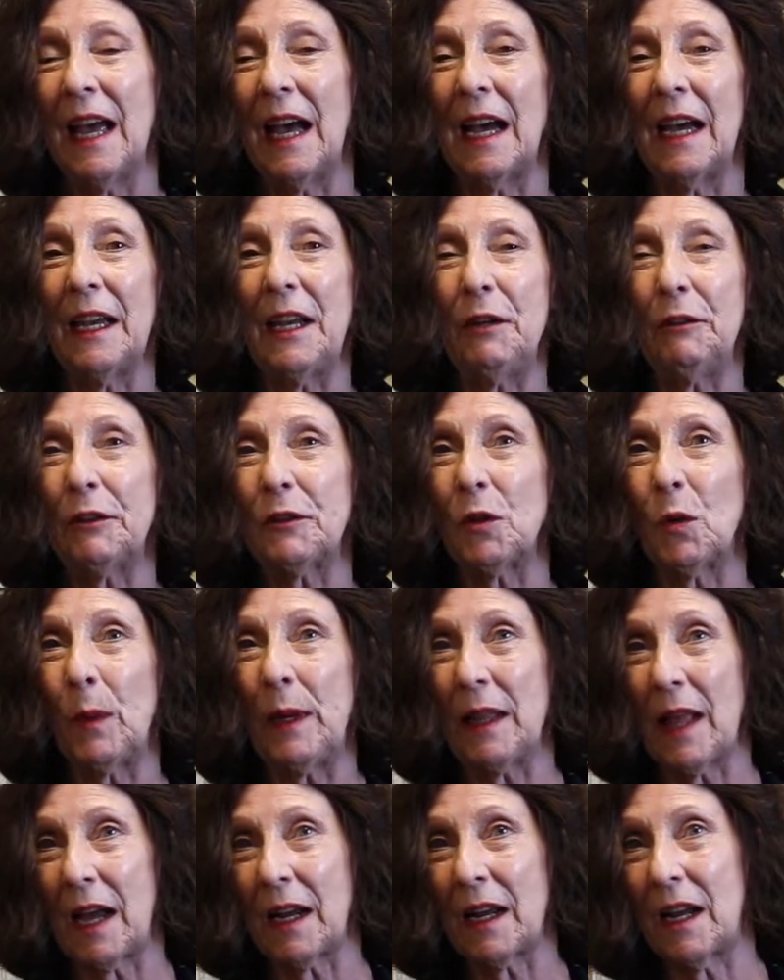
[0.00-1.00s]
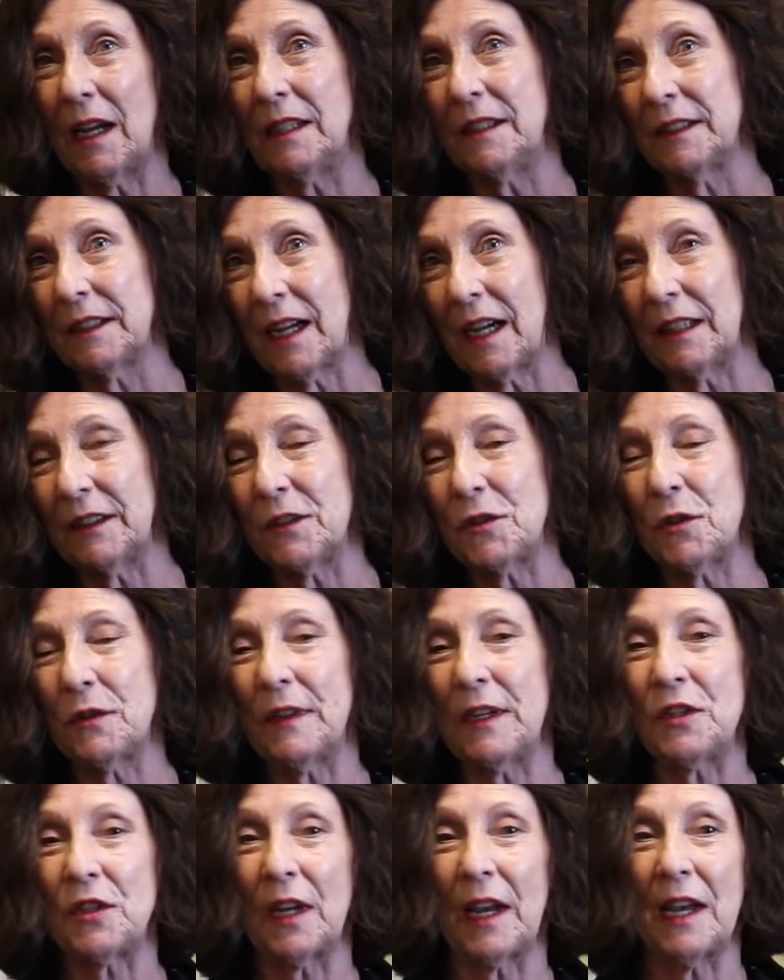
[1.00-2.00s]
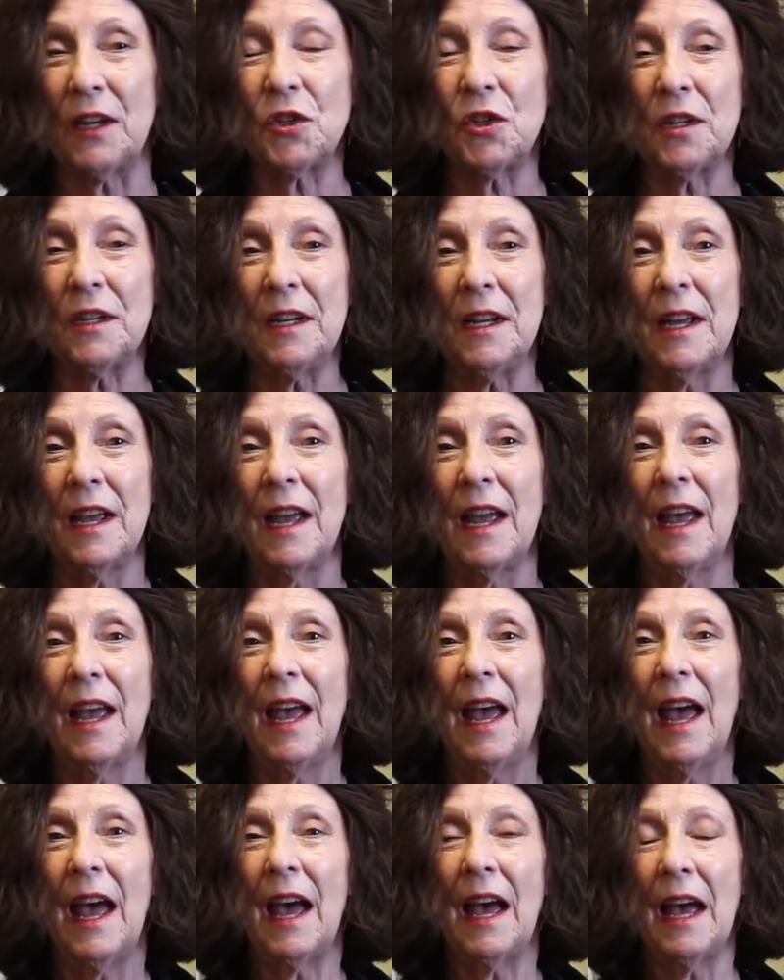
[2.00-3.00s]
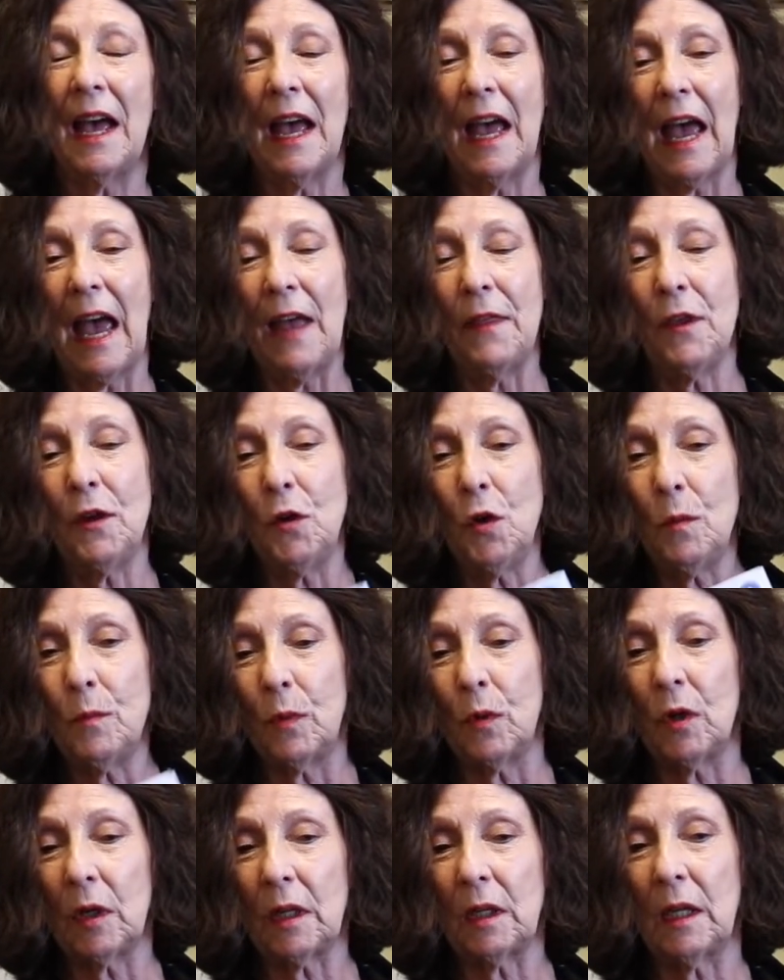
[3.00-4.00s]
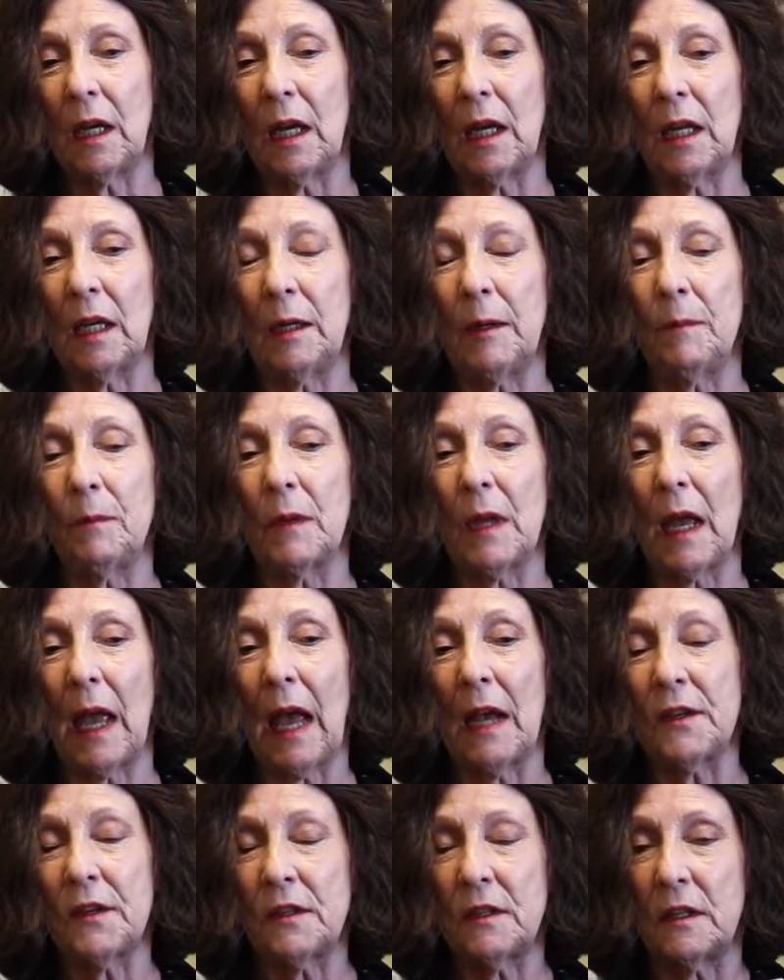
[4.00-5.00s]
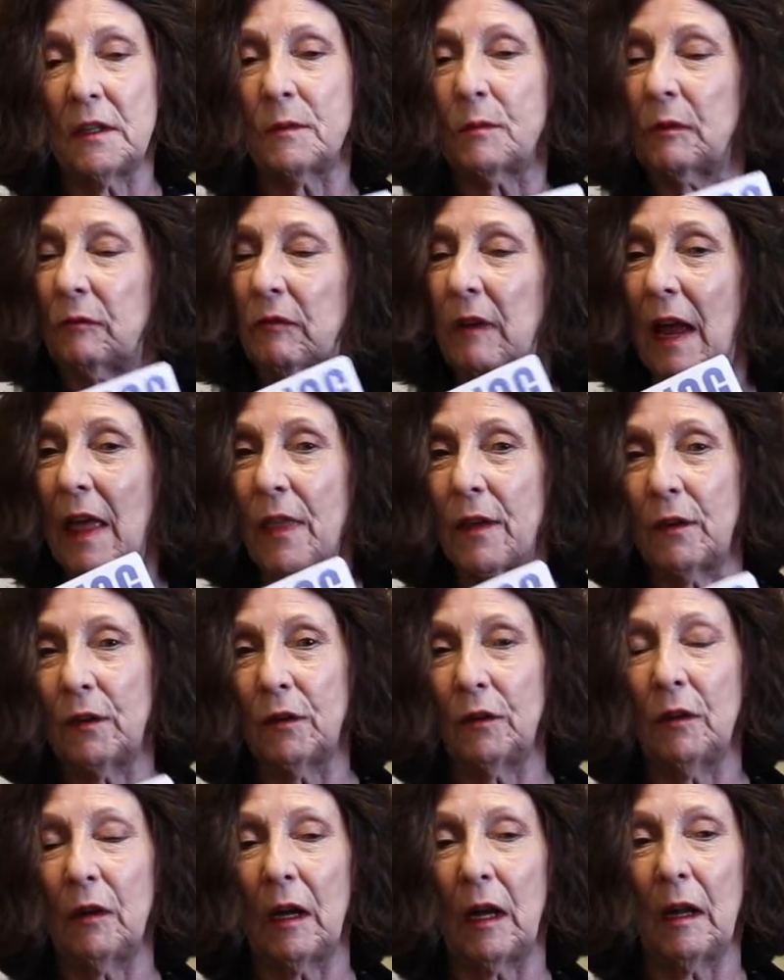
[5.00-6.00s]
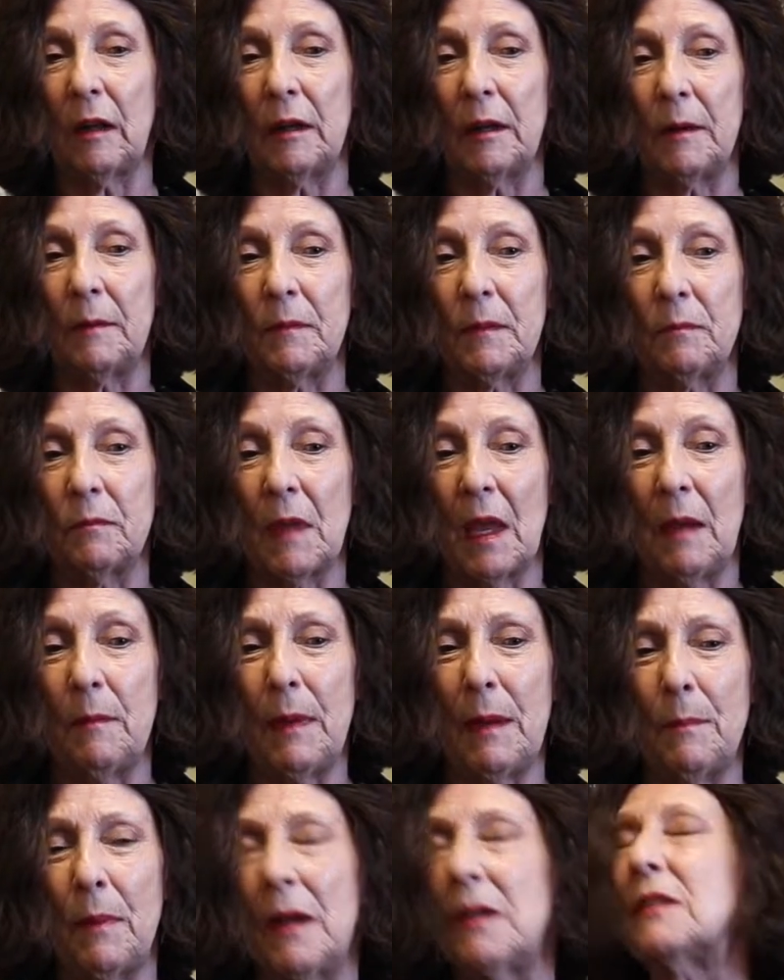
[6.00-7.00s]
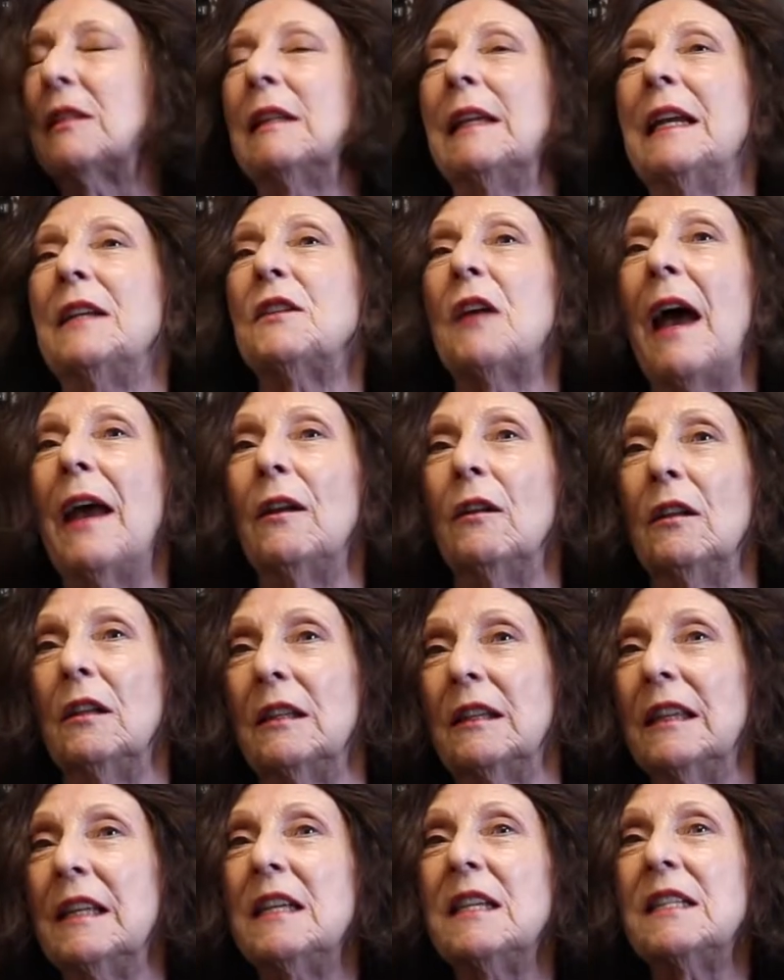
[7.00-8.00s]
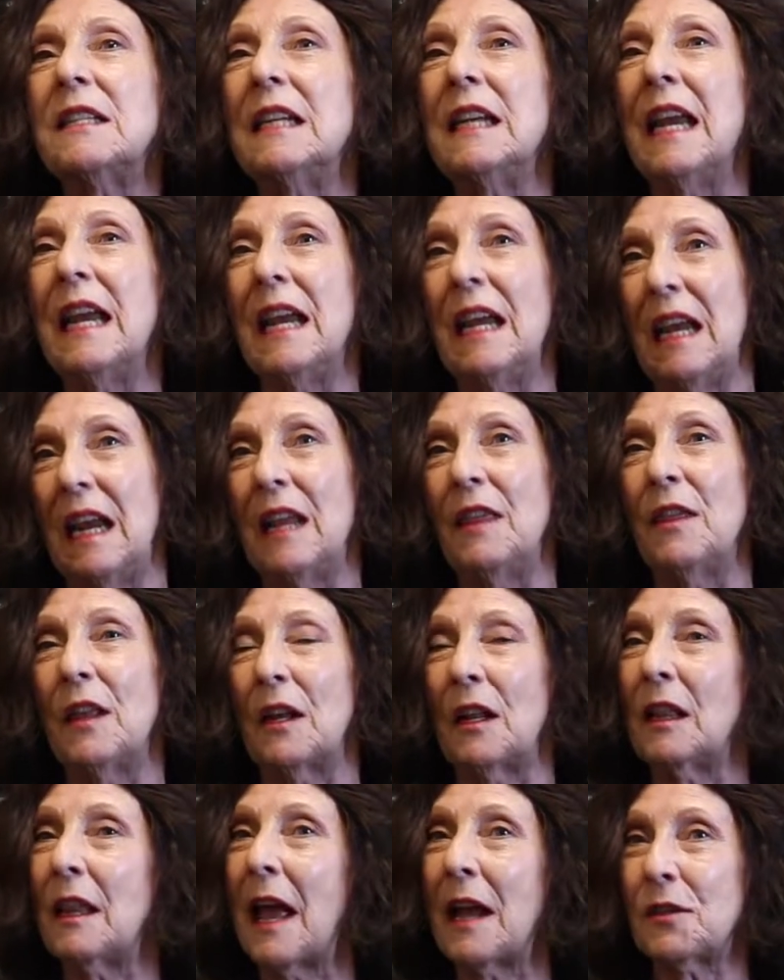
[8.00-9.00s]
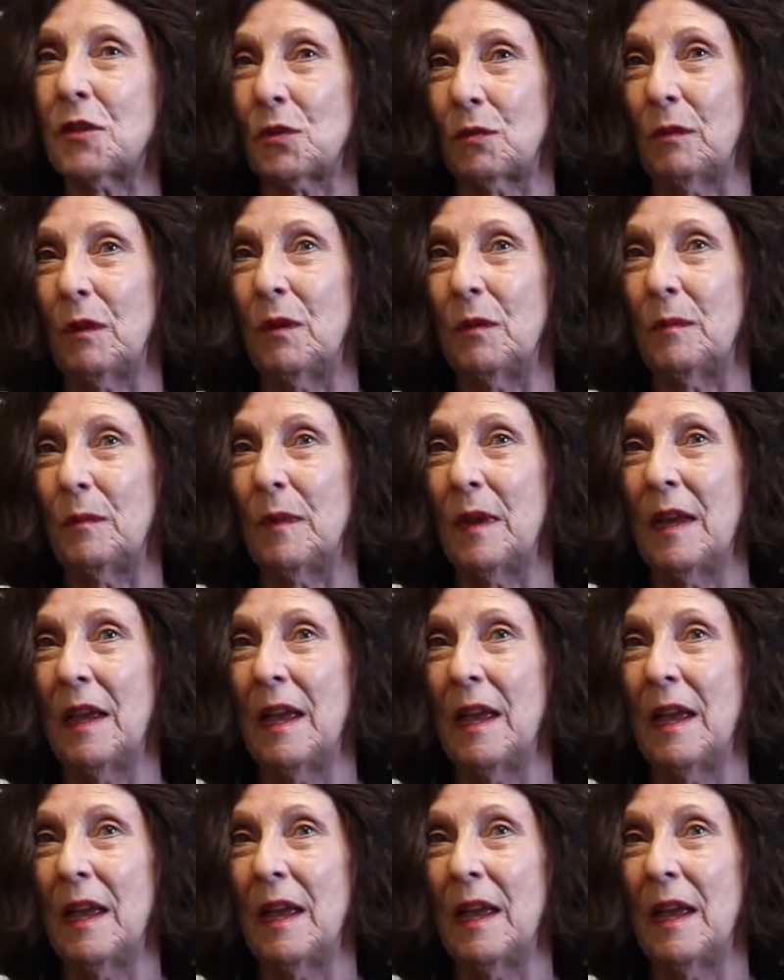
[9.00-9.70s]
here at the Wheelock College of Education. And the new book has this rather maybe puzzling title, Listening in the Classroom.